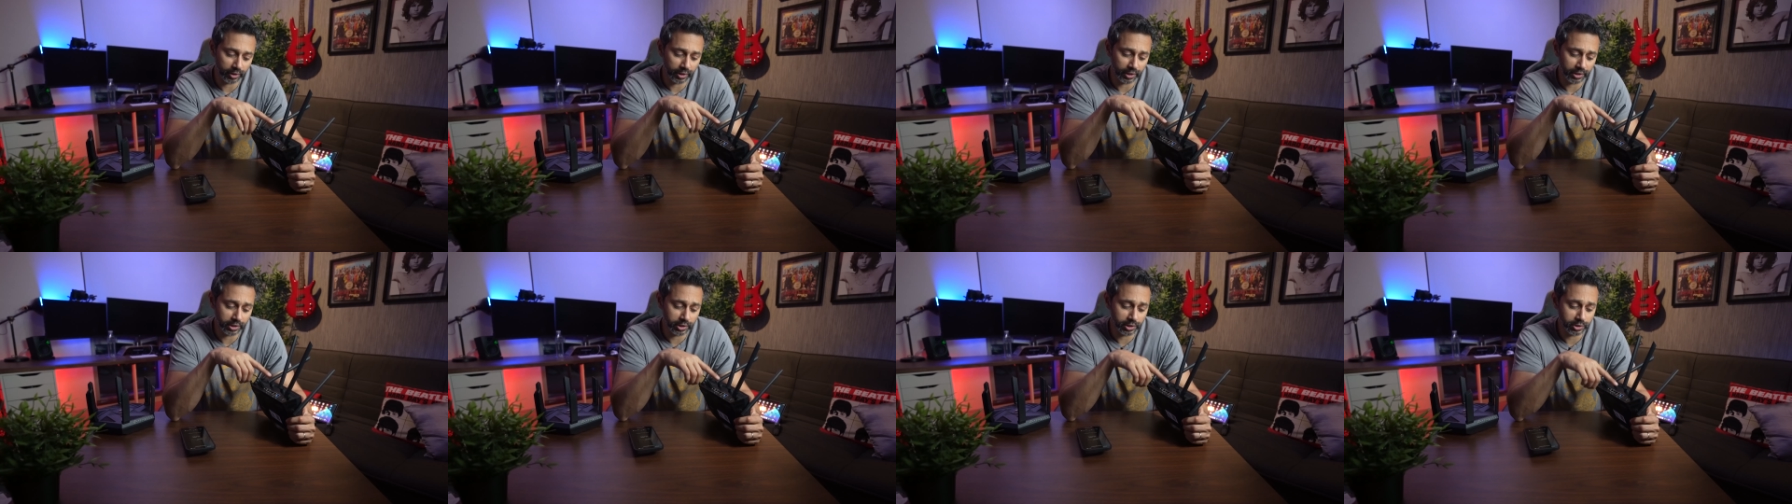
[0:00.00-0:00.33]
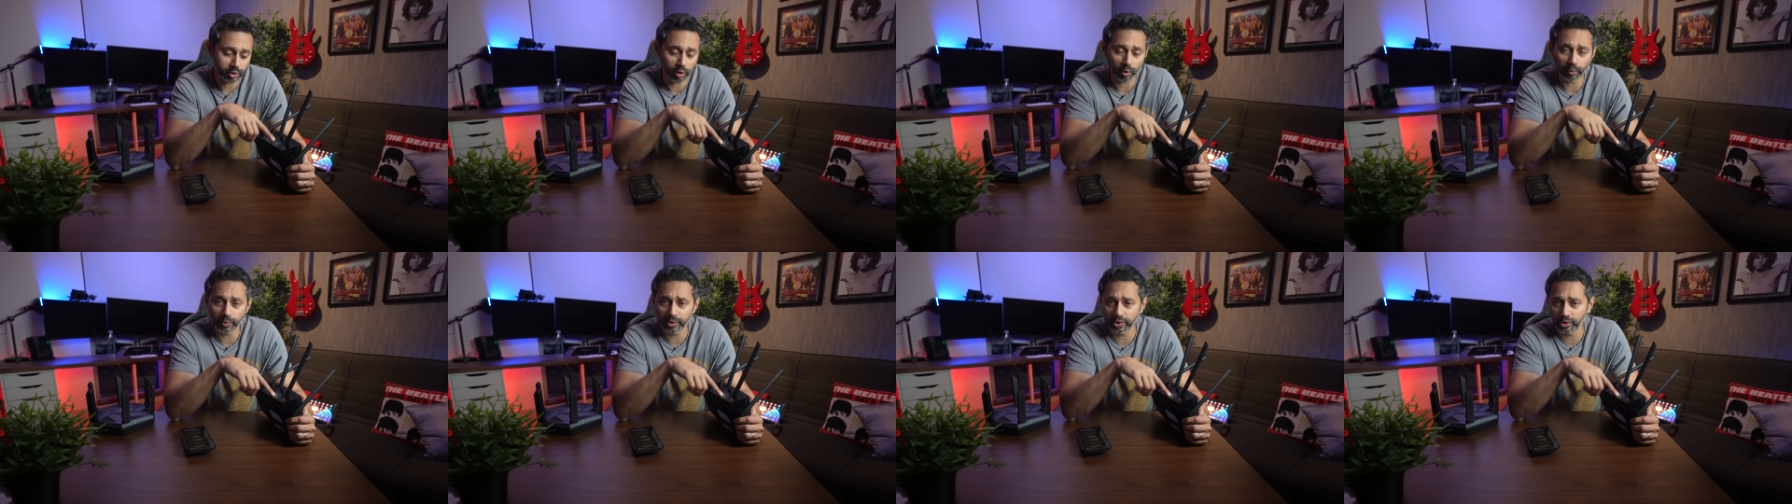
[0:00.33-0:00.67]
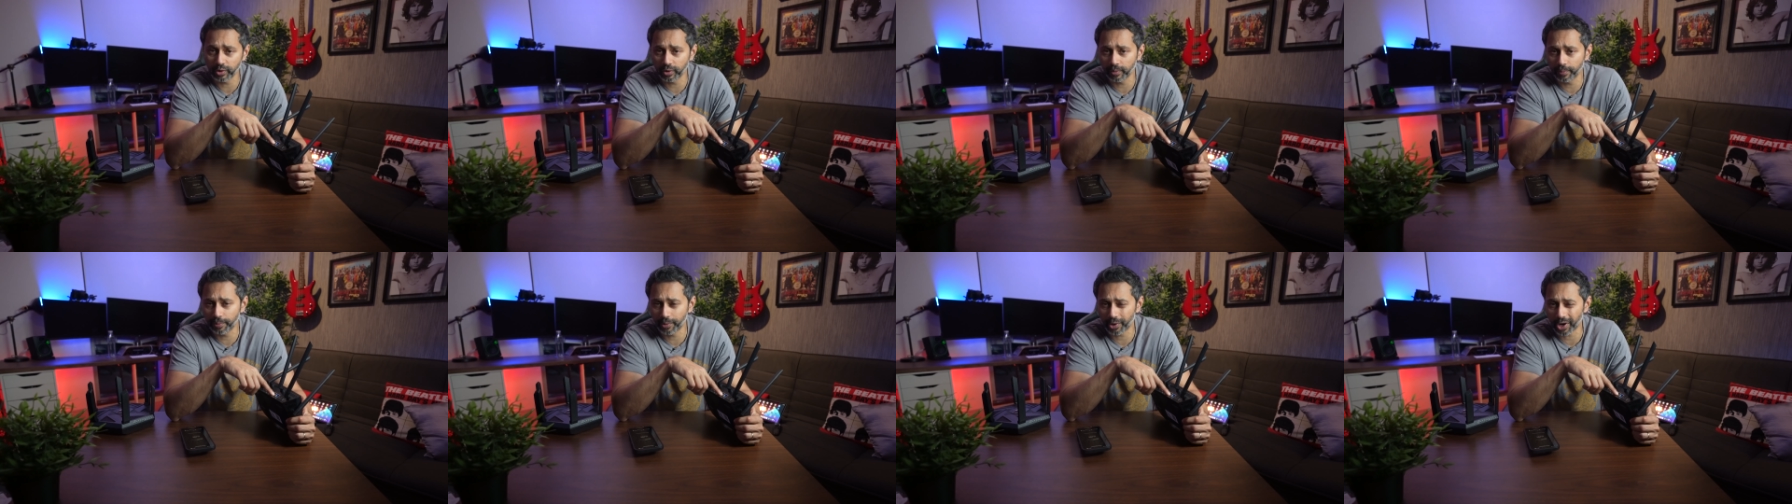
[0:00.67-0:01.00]
It's always
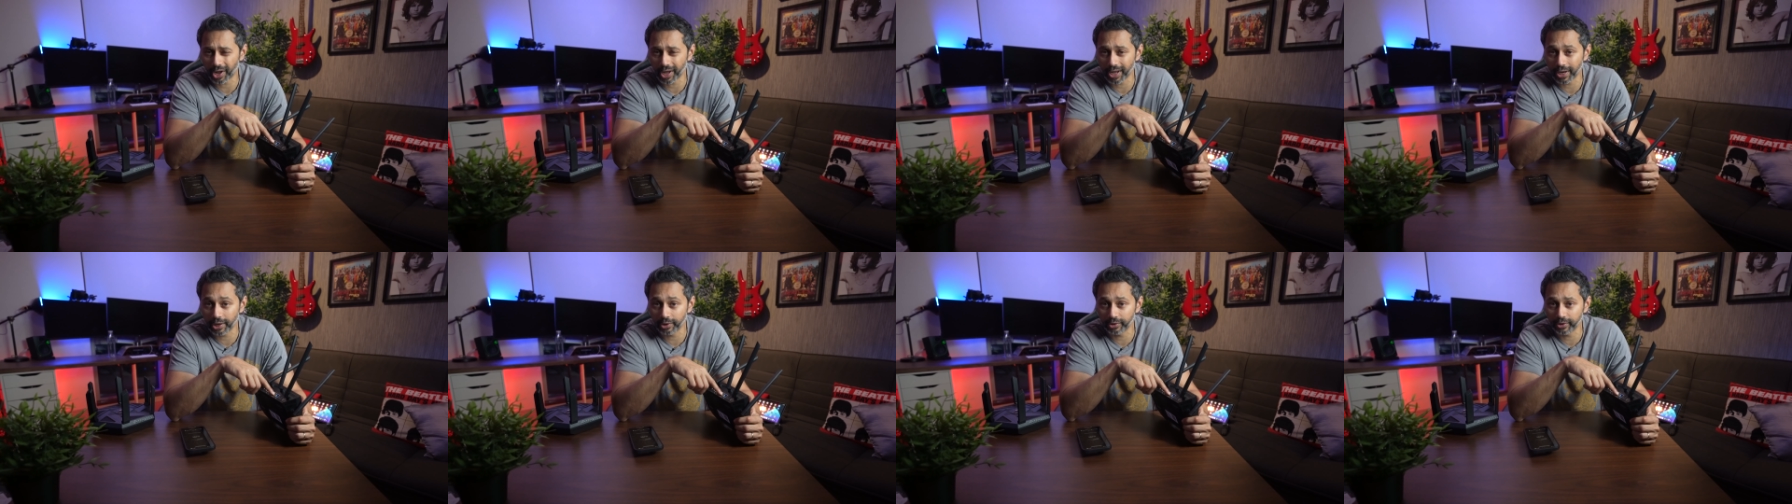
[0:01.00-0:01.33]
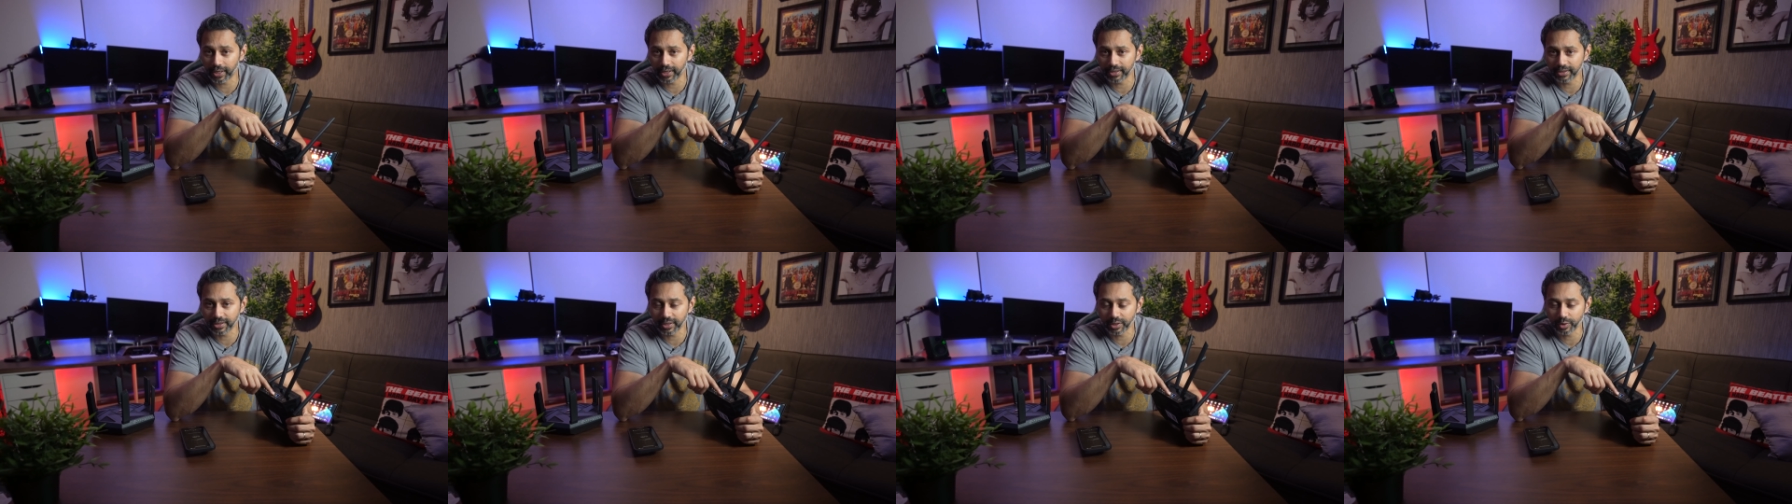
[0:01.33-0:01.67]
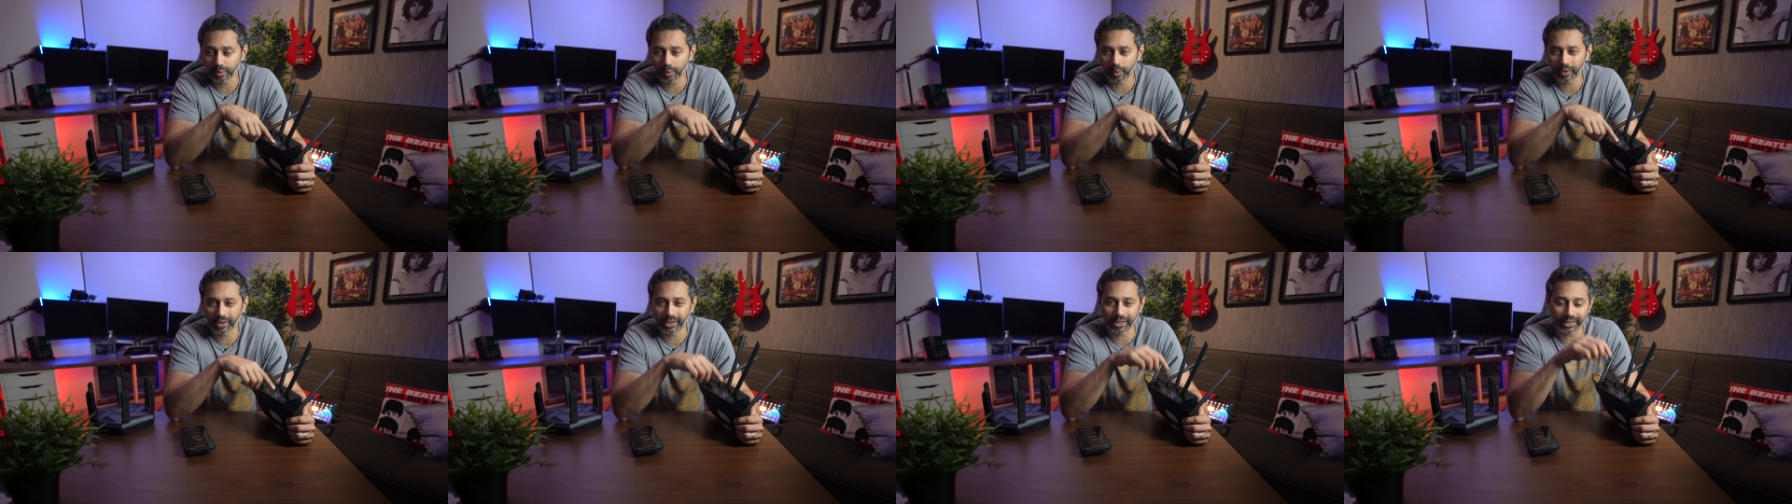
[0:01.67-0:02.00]
going to prioritize
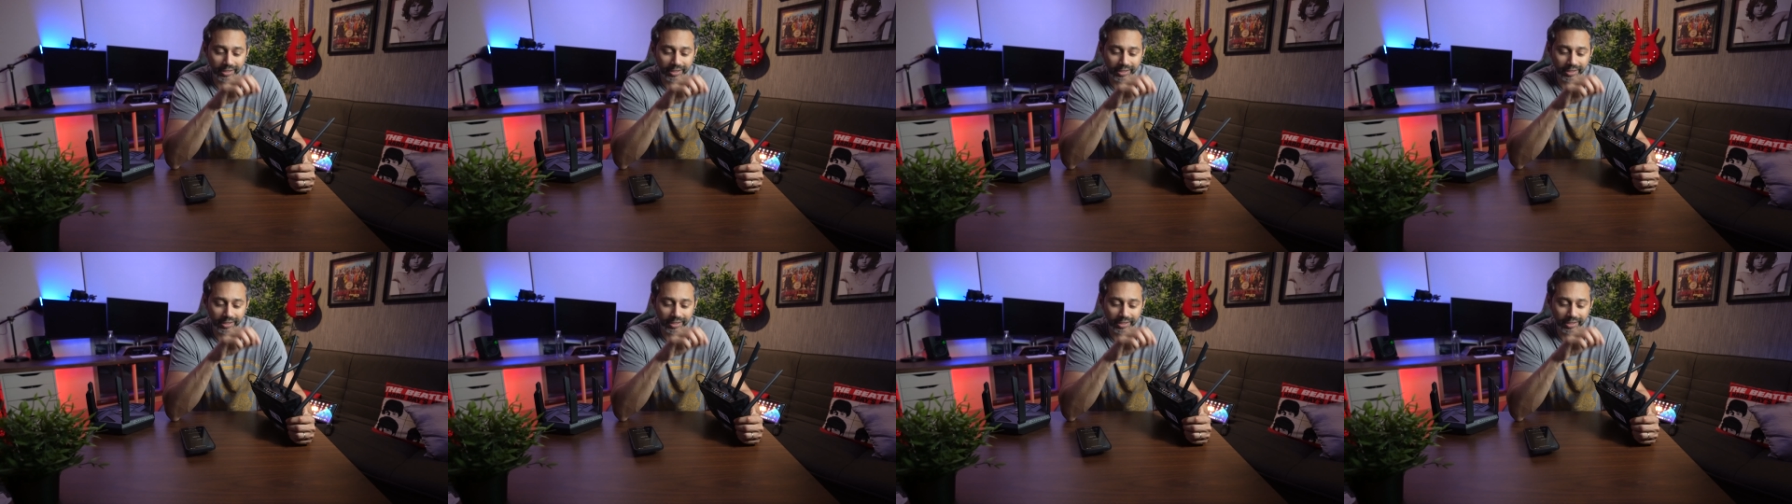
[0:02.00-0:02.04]
this one